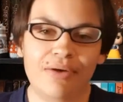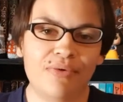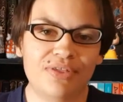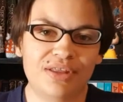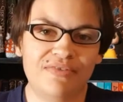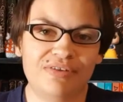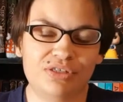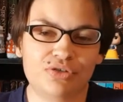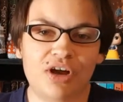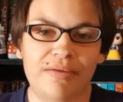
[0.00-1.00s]
It wasn't even
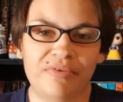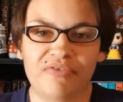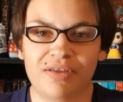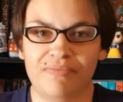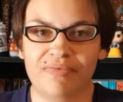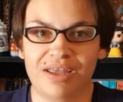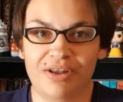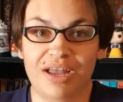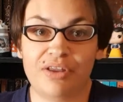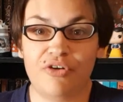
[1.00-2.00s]
described of
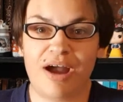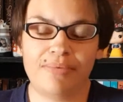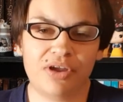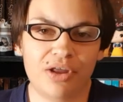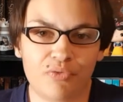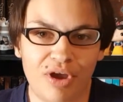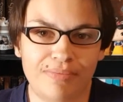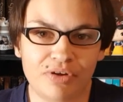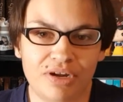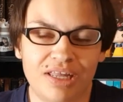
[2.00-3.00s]
like getting grabbed and getting
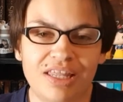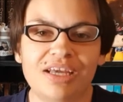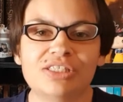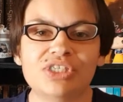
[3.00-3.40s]
raped or anything.